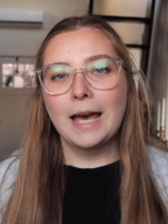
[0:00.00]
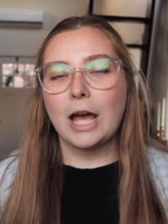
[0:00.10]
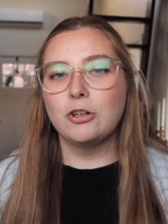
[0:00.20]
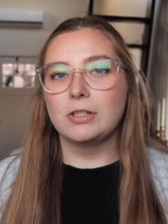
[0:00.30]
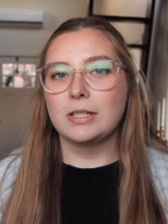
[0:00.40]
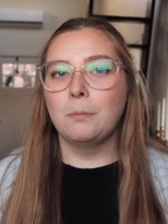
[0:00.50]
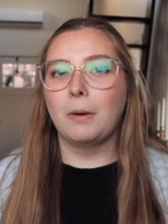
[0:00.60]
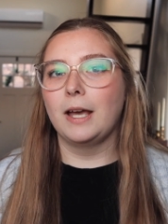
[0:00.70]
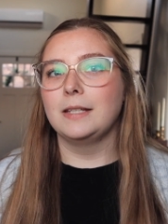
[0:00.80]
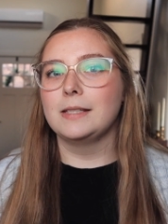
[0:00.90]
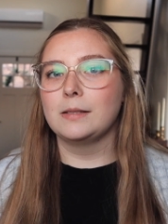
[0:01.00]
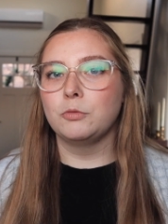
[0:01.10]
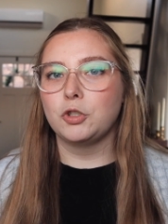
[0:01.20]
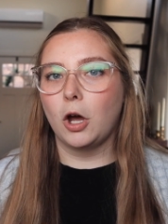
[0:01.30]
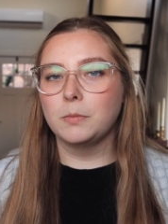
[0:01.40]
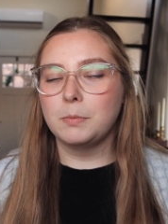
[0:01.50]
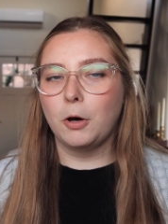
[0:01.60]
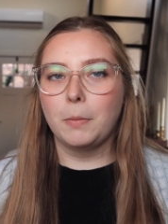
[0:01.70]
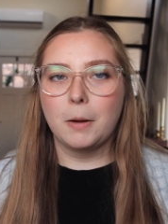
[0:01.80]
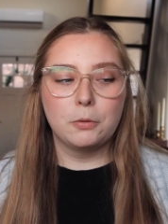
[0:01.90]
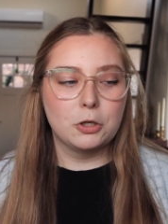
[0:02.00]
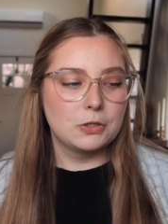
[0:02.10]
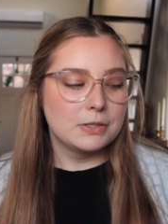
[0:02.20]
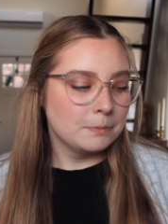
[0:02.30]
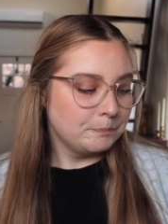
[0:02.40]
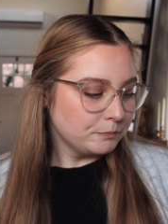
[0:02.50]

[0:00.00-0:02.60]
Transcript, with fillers: I just combined some chopped bell peppers